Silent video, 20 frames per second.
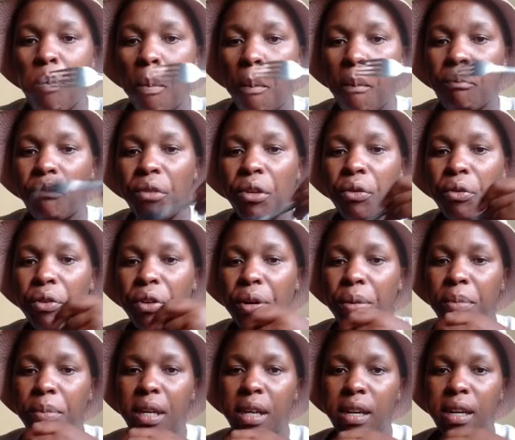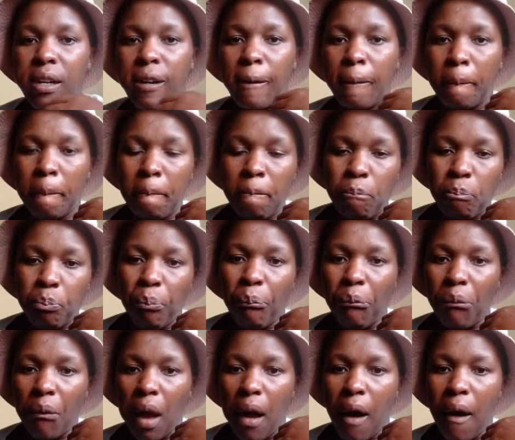if you're a beginner
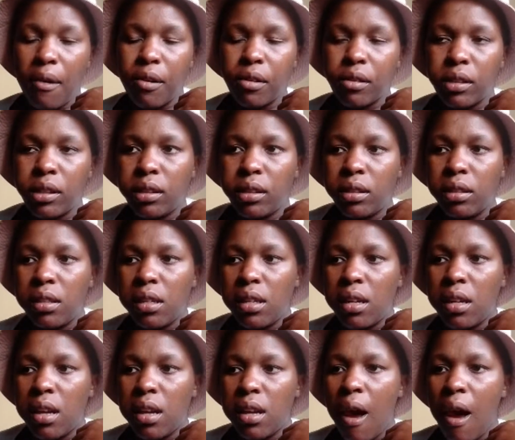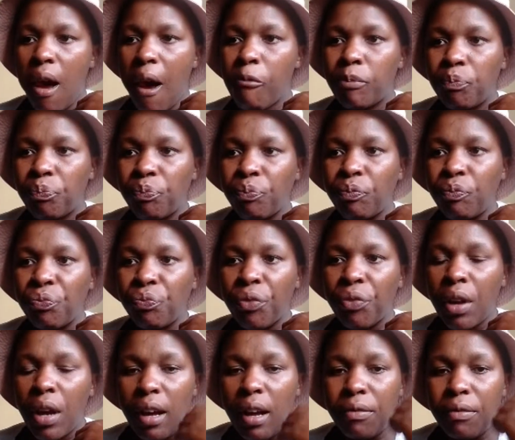in
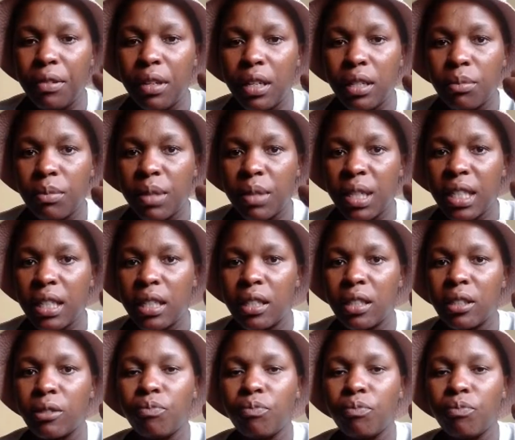affiliate marketing.